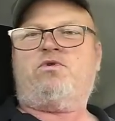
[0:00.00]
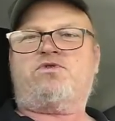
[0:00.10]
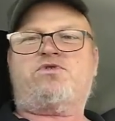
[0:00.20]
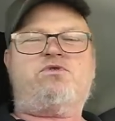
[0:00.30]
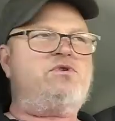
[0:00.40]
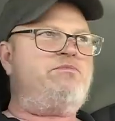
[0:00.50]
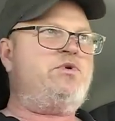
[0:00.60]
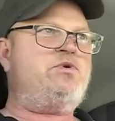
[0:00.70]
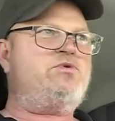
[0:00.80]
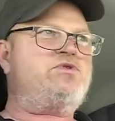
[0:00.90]
there's no
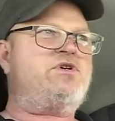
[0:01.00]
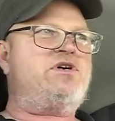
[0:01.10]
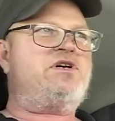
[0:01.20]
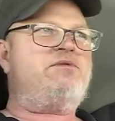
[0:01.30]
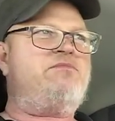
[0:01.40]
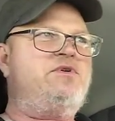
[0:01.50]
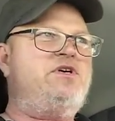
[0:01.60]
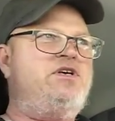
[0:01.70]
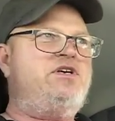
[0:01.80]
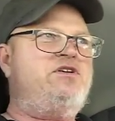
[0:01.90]
computers on them,
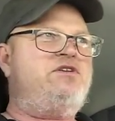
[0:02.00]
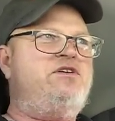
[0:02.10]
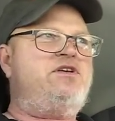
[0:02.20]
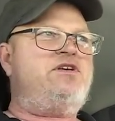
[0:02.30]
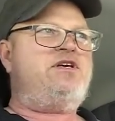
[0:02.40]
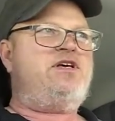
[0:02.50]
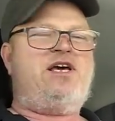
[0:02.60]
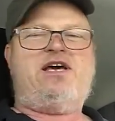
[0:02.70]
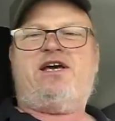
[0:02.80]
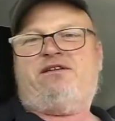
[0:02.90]

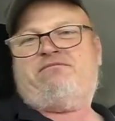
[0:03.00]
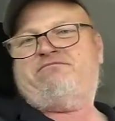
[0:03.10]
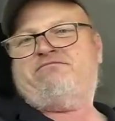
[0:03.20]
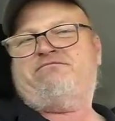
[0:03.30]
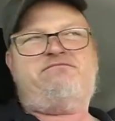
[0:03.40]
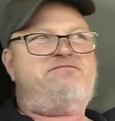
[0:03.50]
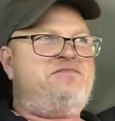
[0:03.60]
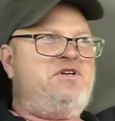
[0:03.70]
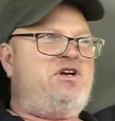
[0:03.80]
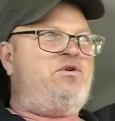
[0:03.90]
and
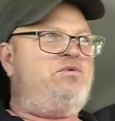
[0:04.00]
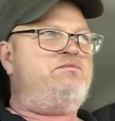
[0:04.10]
you know,